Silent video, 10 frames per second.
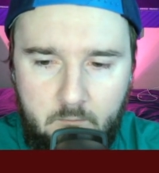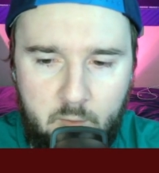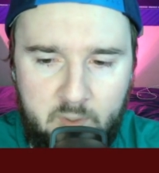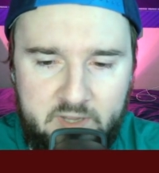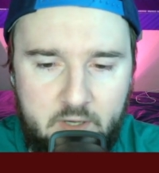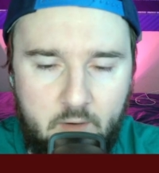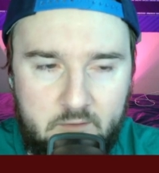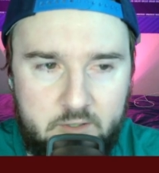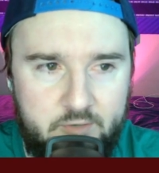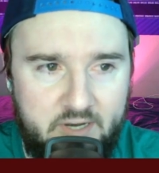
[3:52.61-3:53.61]
with the
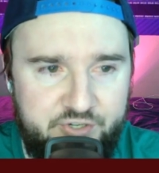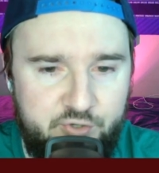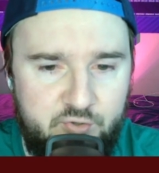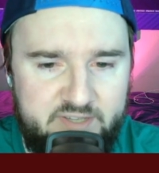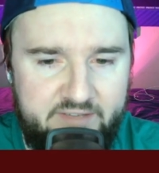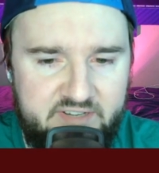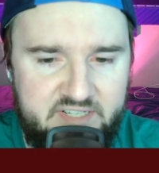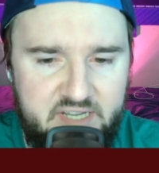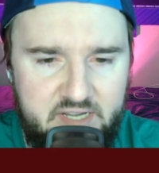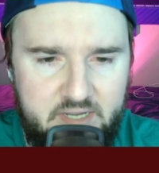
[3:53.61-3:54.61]
over-under at
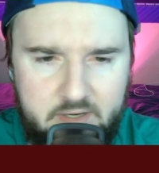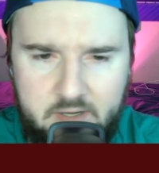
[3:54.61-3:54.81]
217.